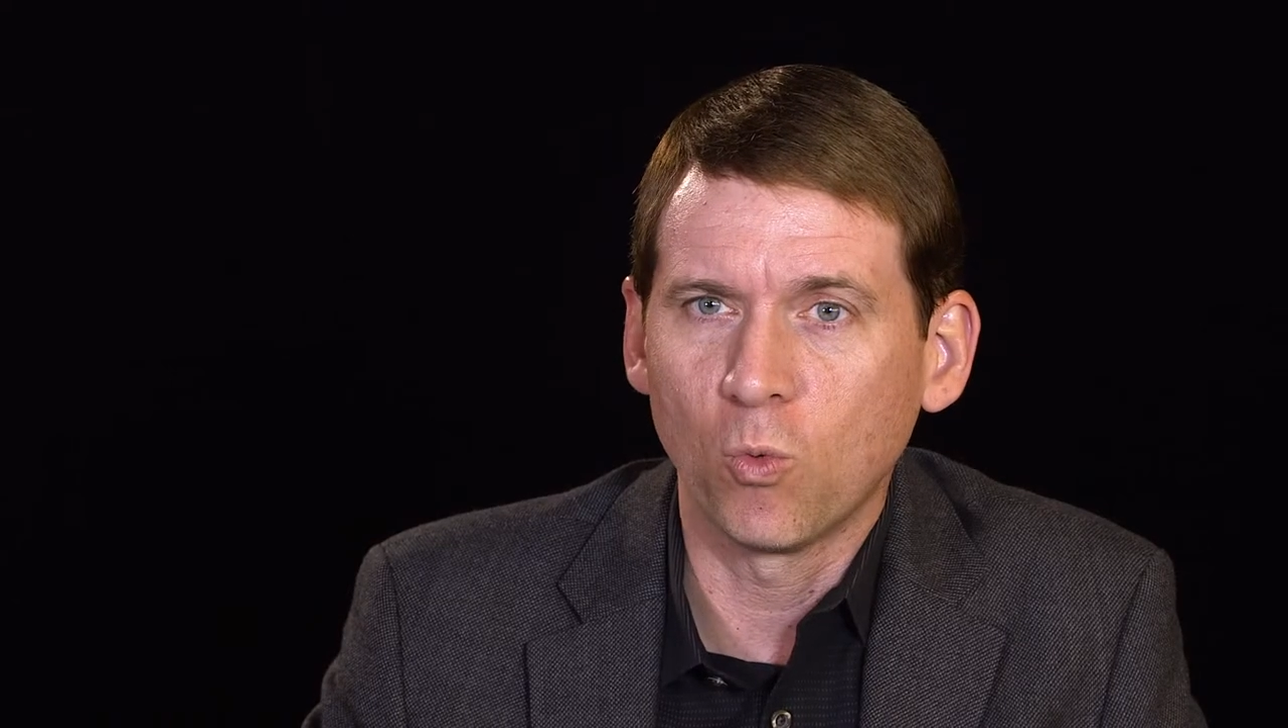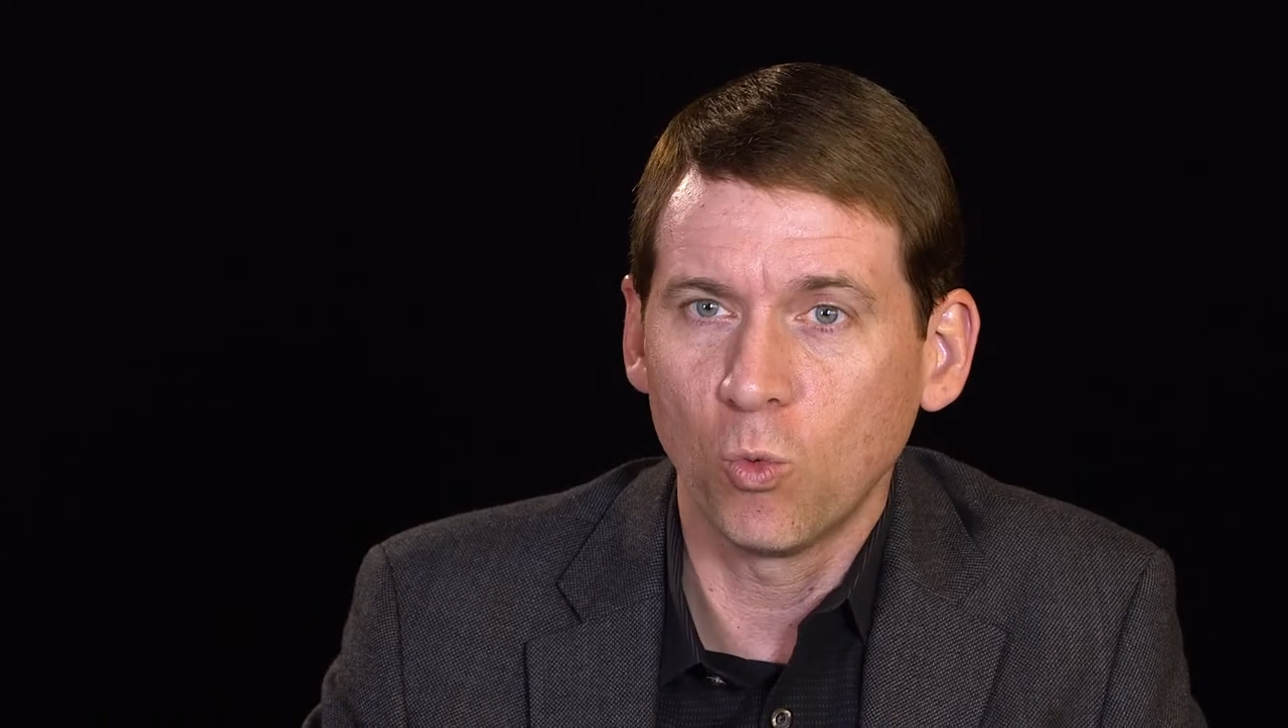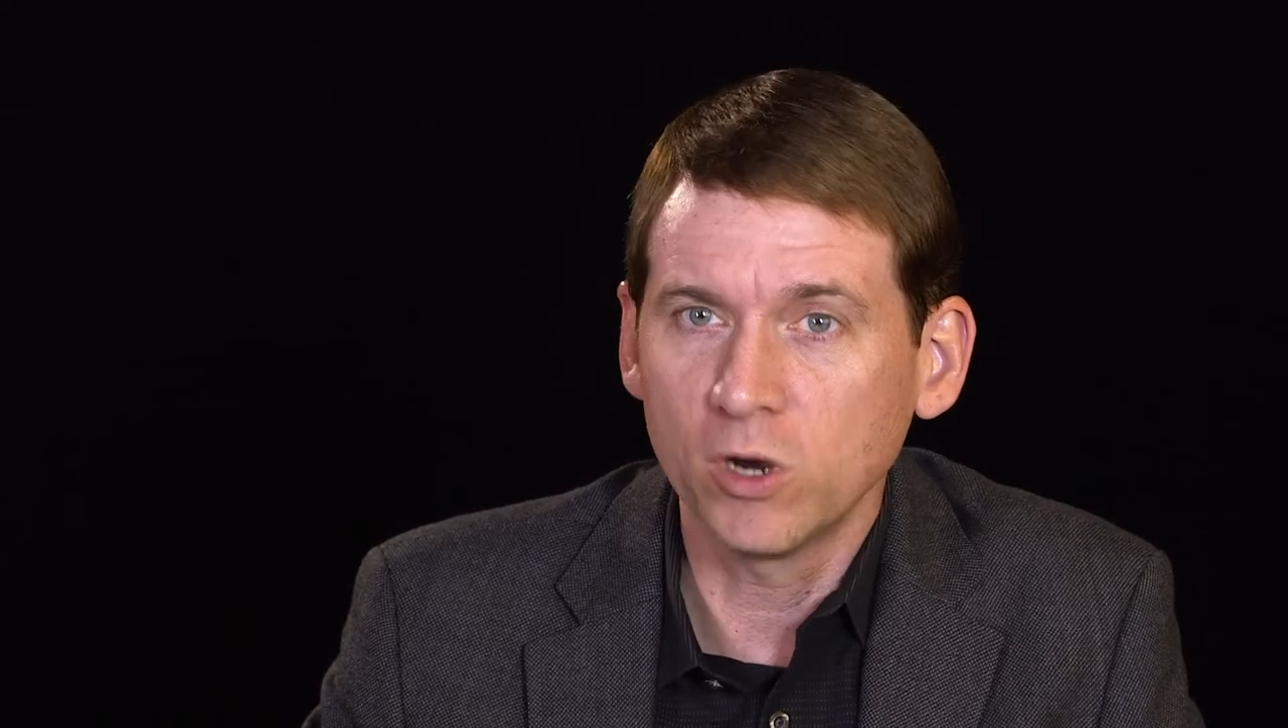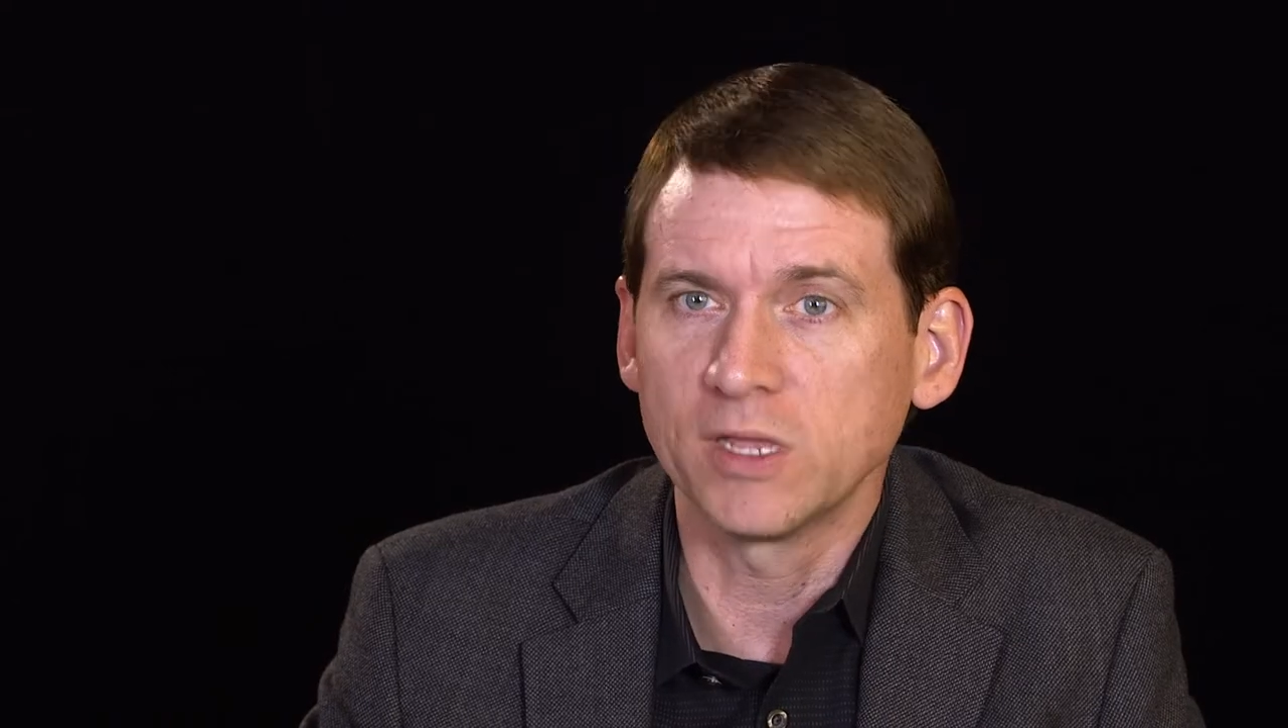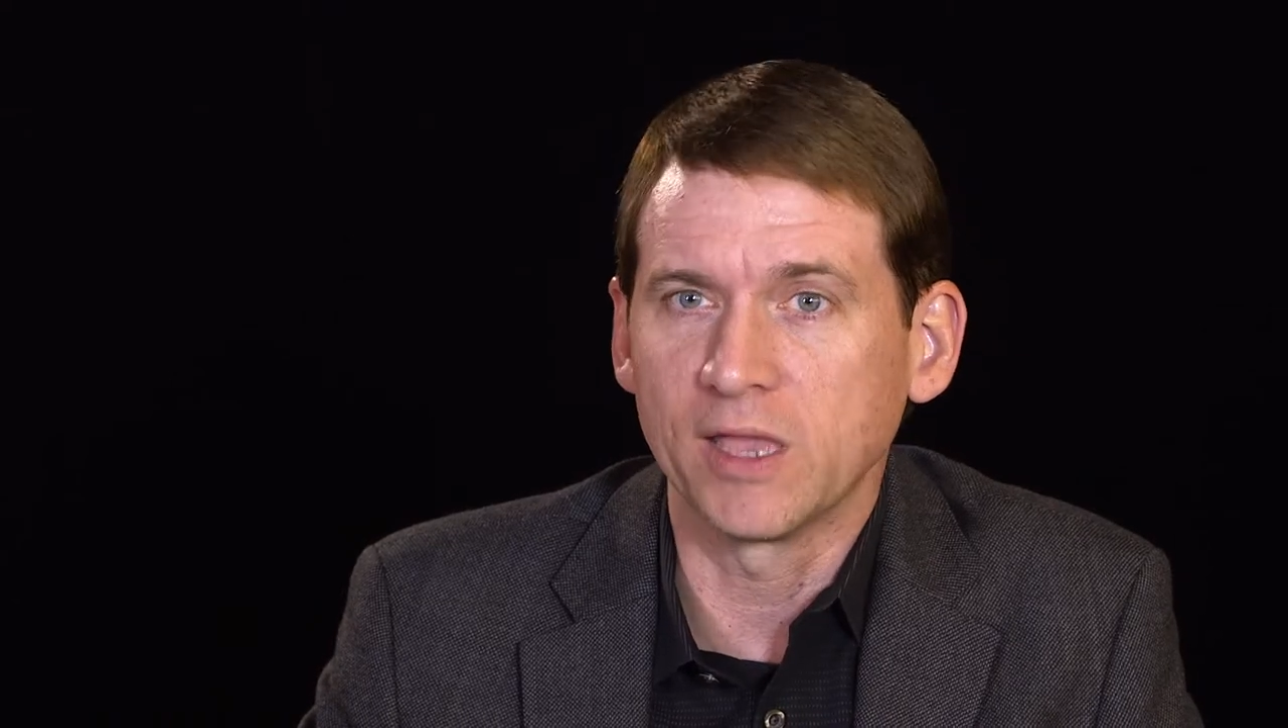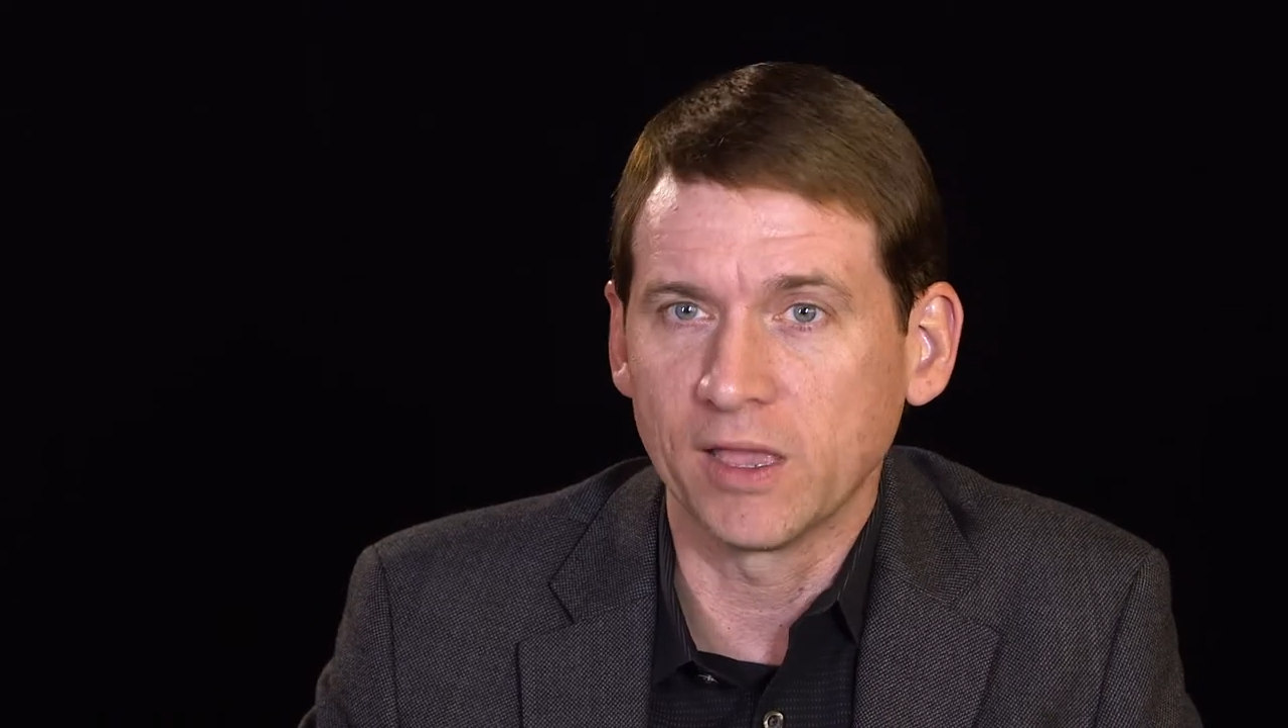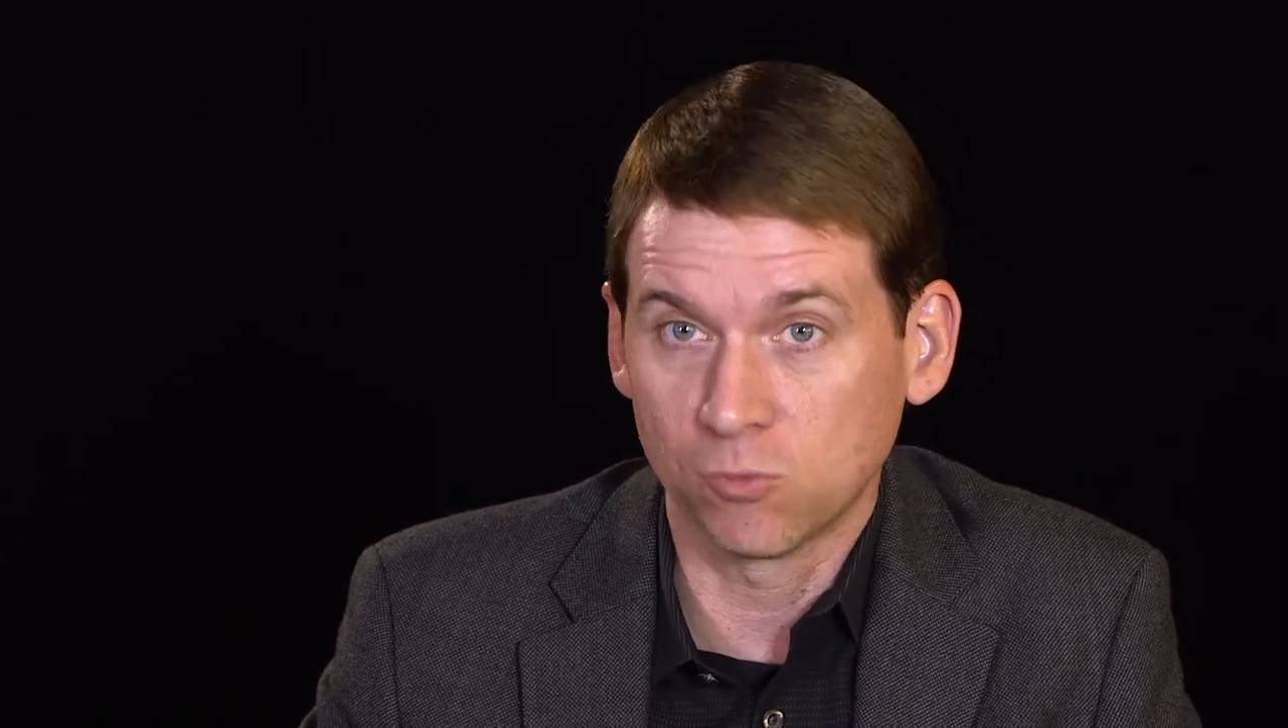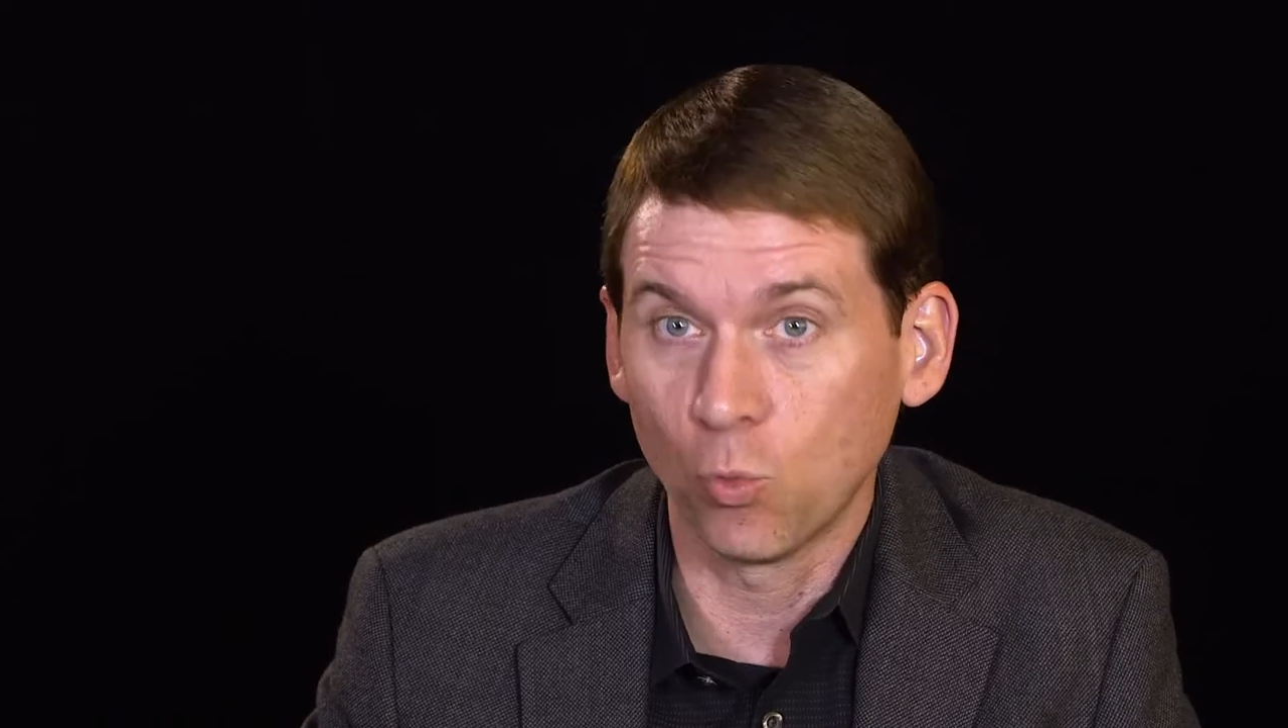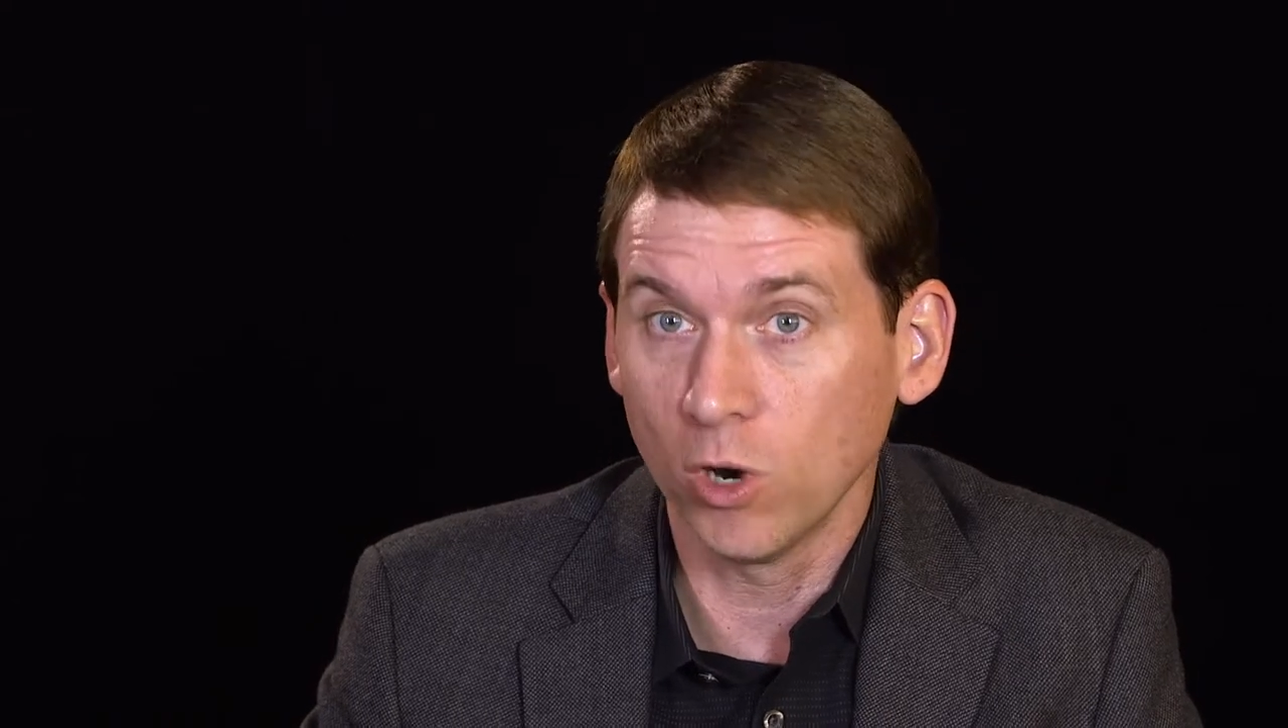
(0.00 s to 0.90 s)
would, engage,